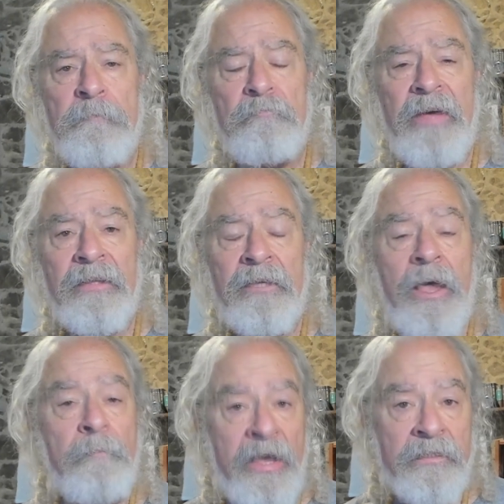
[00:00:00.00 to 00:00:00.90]
But
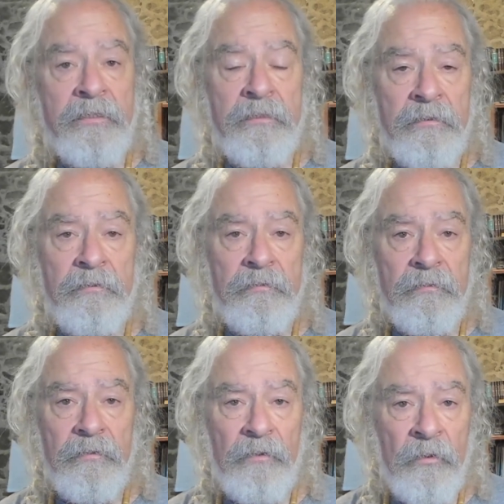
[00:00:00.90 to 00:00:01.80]
Hamas,
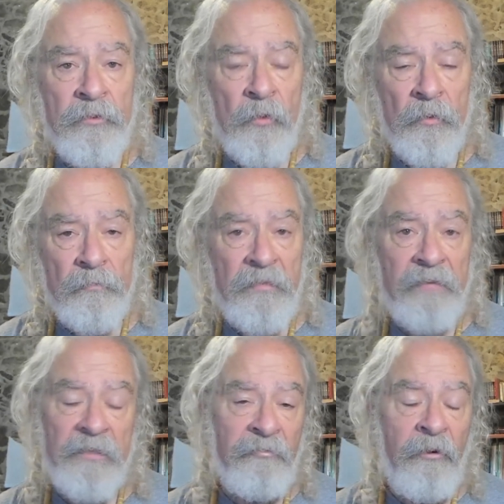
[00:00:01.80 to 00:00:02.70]
also
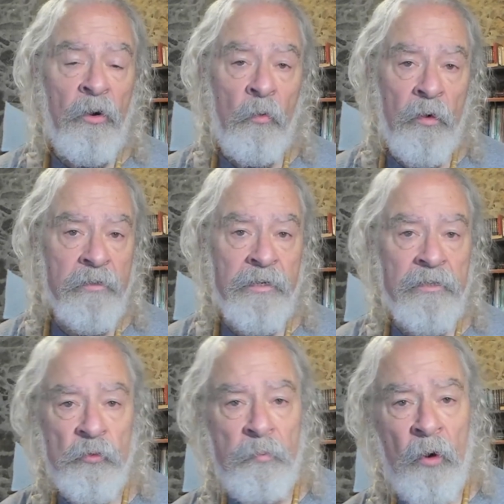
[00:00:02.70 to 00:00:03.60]
the followers and
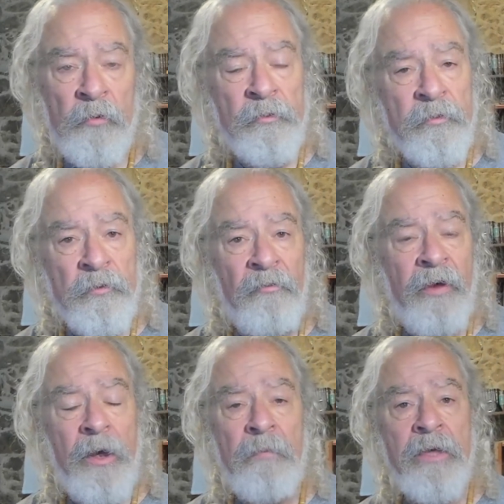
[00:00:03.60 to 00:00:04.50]
supporters of
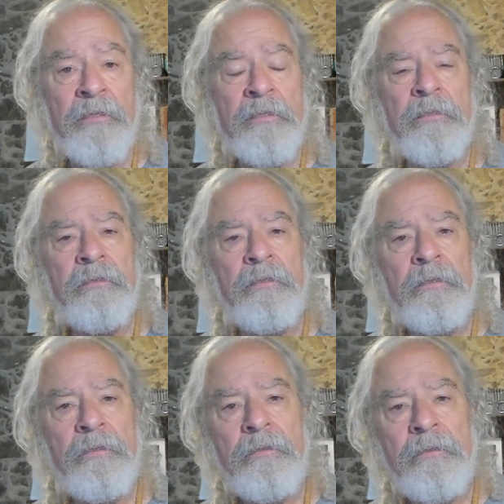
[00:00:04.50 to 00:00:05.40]
Hamas,
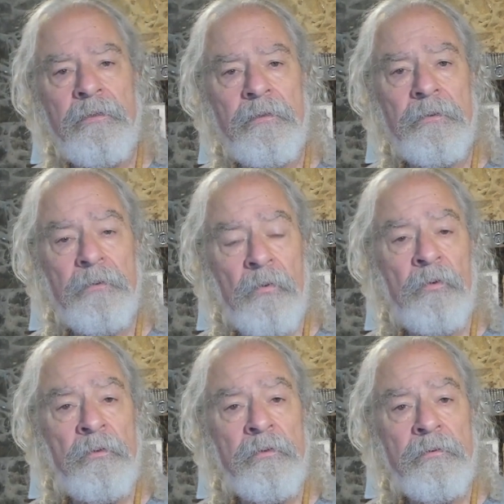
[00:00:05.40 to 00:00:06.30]

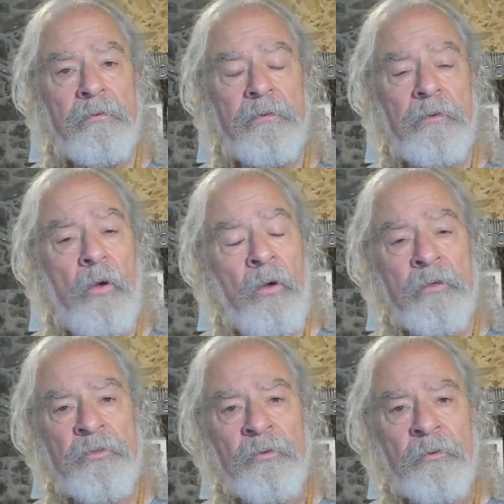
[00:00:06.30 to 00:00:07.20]
could
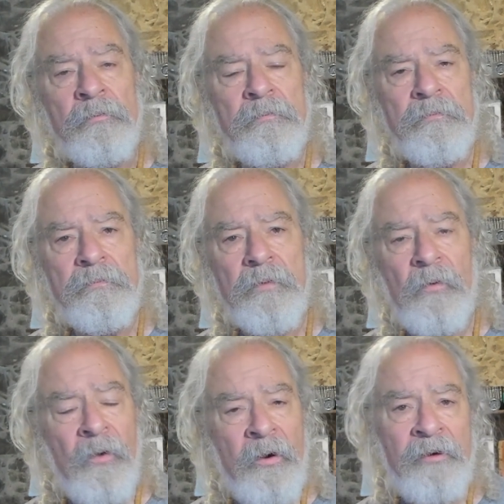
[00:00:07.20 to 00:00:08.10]
also
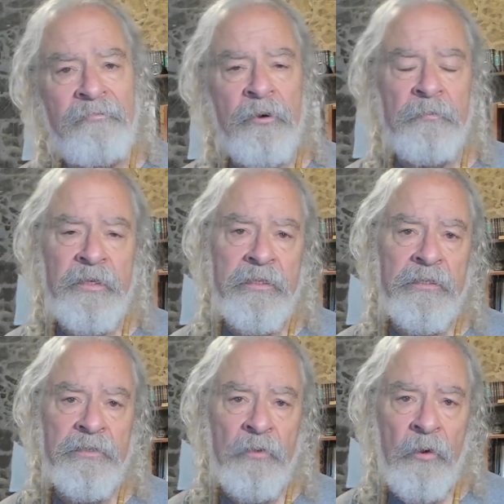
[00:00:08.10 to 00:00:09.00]
learn from this
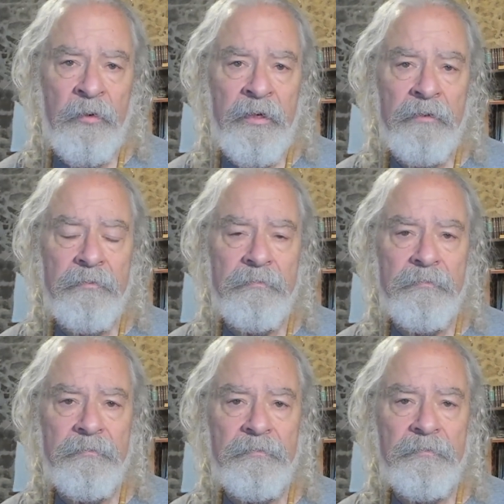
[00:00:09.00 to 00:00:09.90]
story.
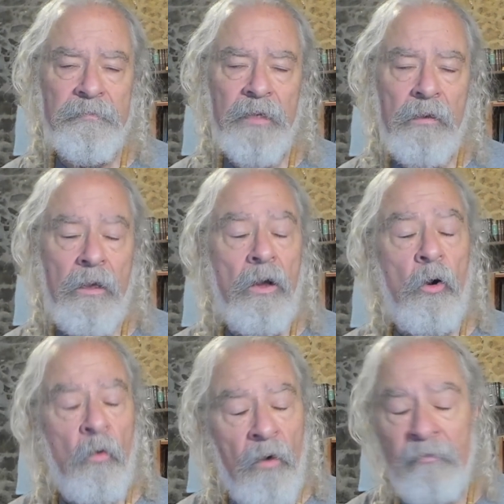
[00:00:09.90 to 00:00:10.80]

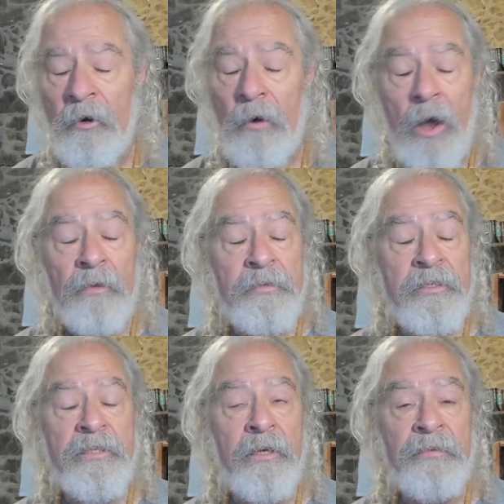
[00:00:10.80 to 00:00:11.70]
However
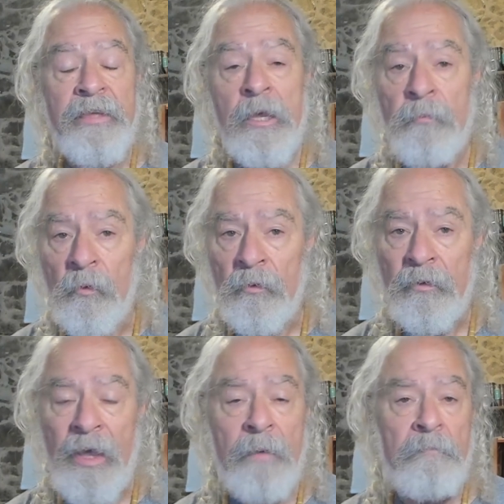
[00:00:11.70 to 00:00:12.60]
understandable
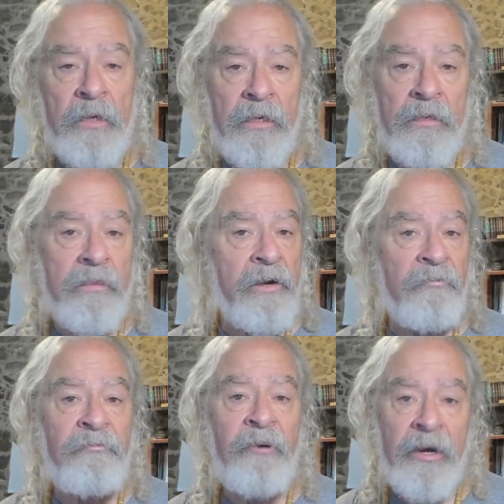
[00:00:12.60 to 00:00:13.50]
can be their
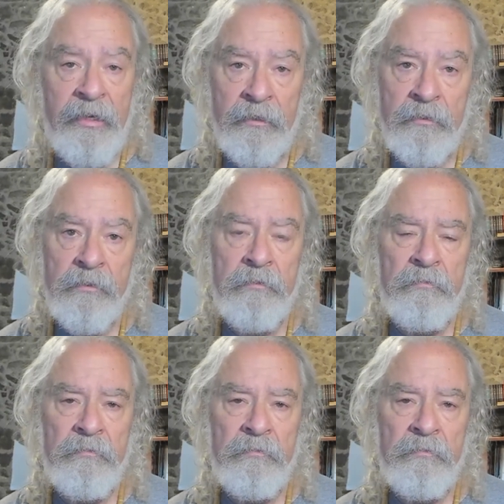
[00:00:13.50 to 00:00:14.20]
feelings